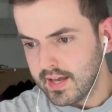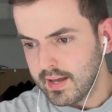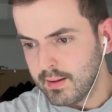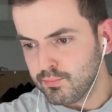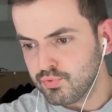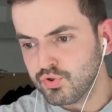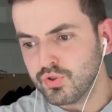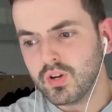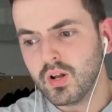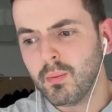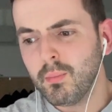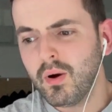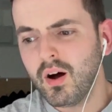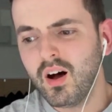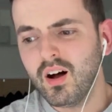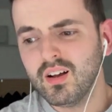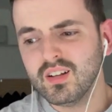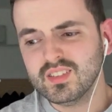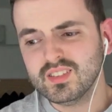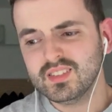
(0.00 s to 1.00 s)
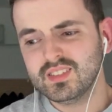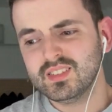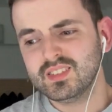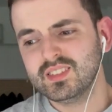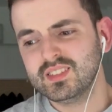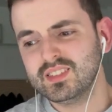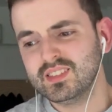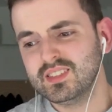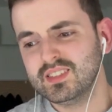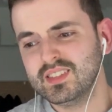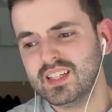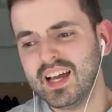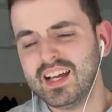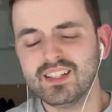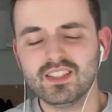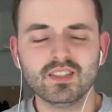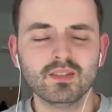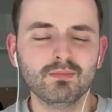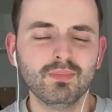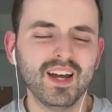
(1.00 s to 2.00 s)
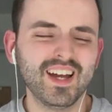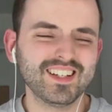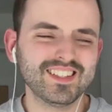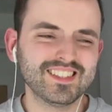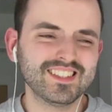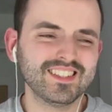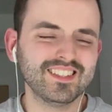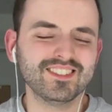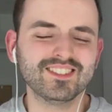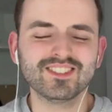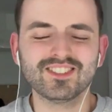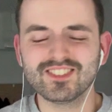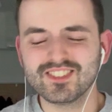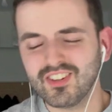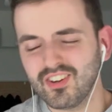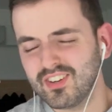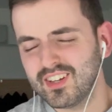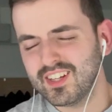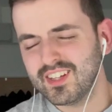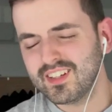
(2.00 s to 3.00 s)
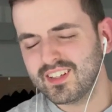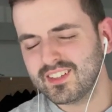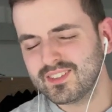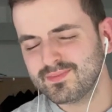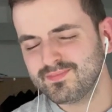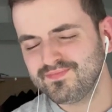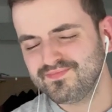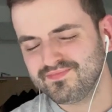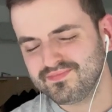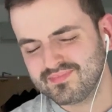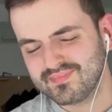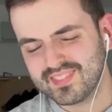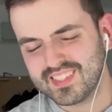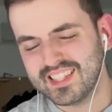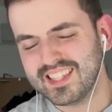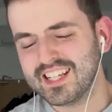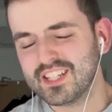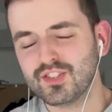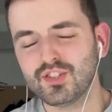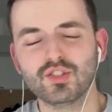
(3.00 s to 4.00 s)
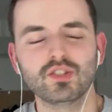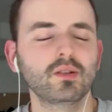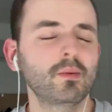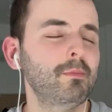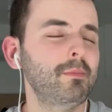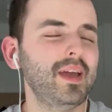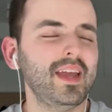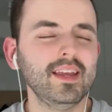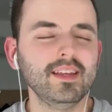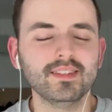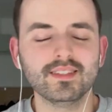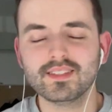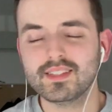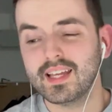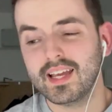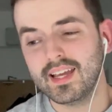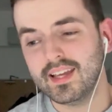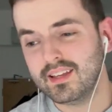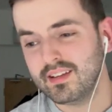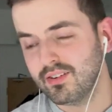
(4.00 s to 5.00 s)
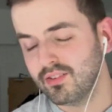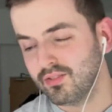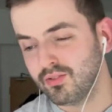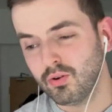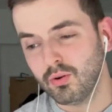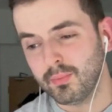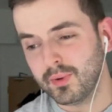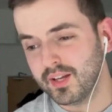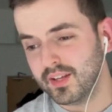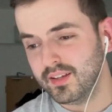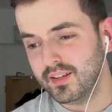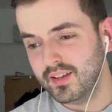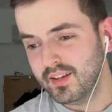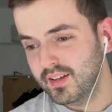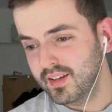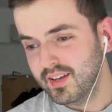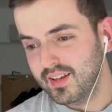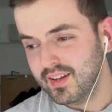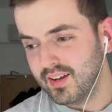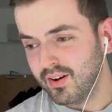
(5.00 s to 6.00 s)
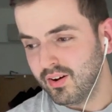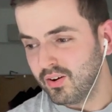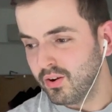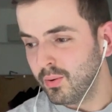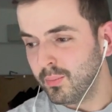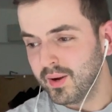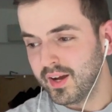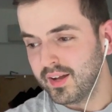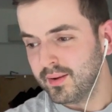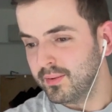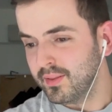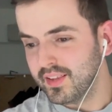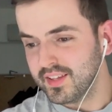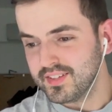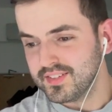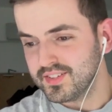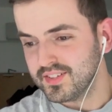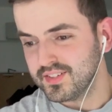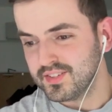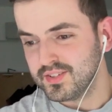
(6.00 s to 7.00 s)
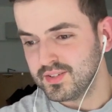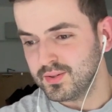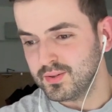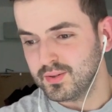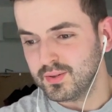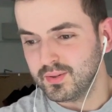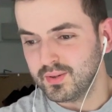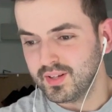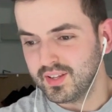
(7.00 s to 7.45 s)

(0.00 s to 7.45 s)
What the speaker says: Bruno Mars, Anderson .Paak, Silk Sonic. That's just the mainstay on all my listen to